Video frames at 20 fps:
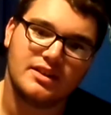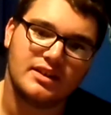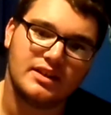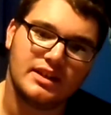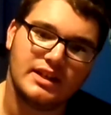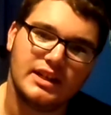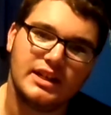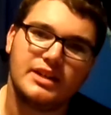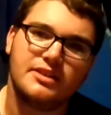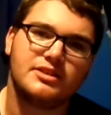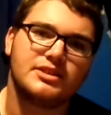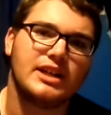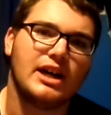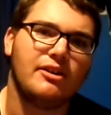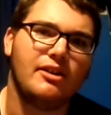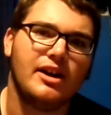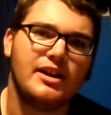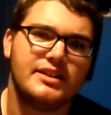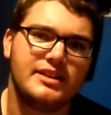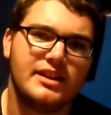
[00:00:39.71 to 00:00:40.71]
here's how
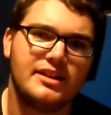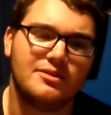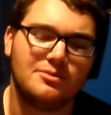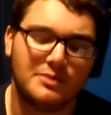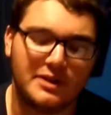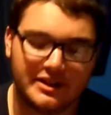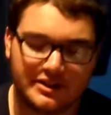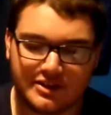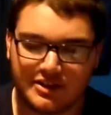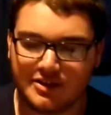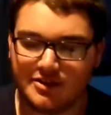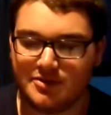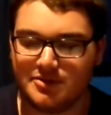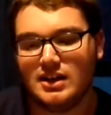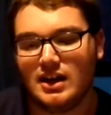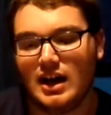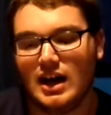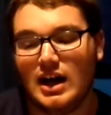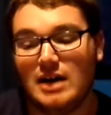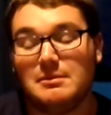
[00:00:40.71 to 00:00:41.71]
I did in Week 2.
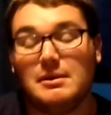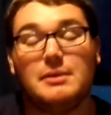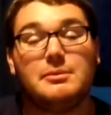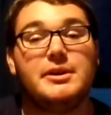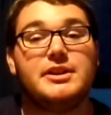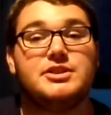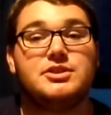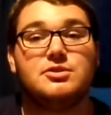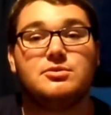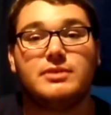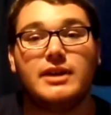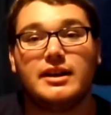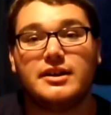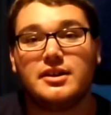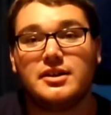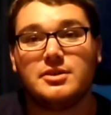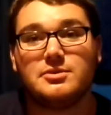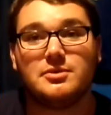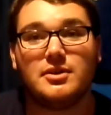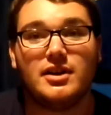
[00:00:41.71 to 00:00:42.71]
My Week 2
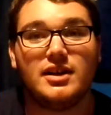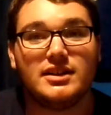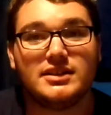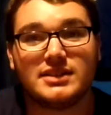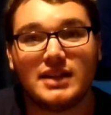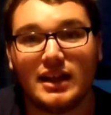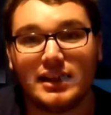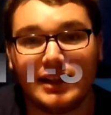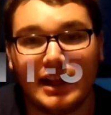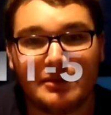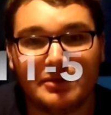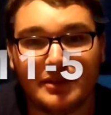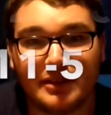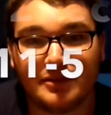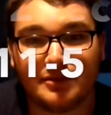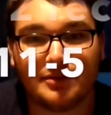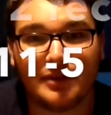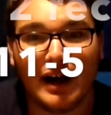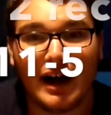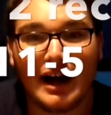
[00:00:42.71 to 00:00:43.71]
record was
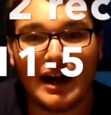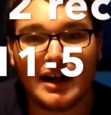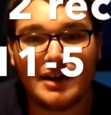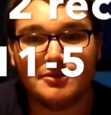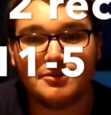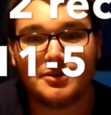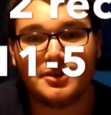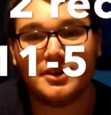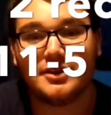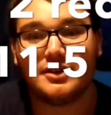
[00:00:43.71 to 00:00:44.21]
11-5.